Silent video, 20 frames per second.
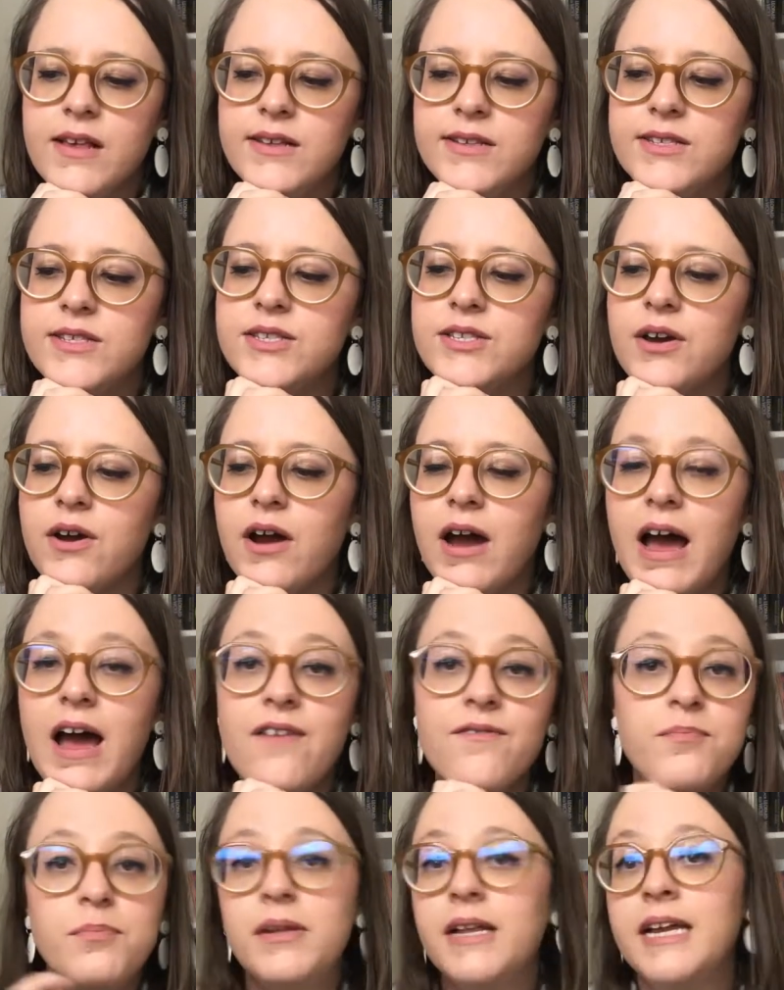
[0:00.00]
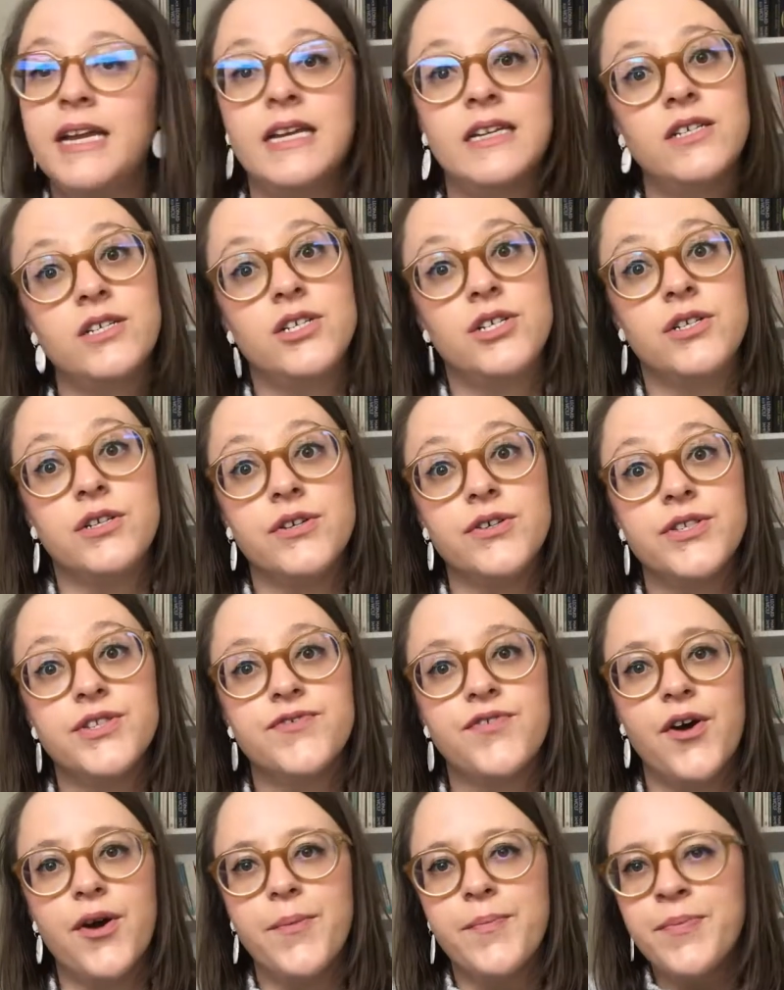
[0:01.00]
So I have plenty to choose
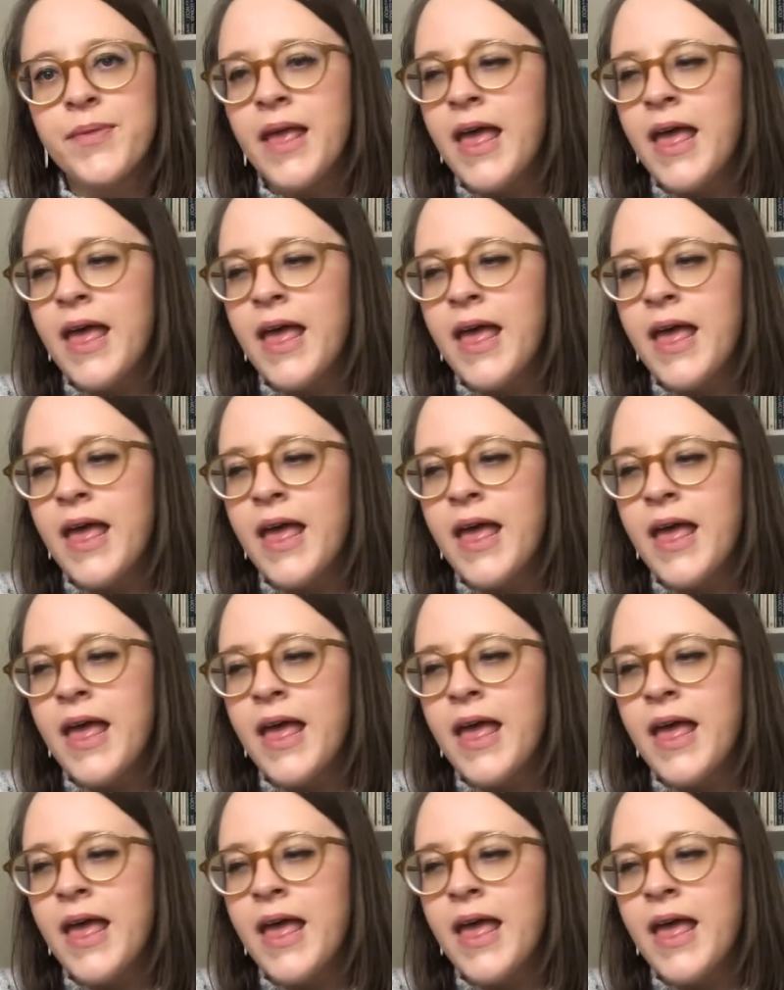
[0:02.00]
from.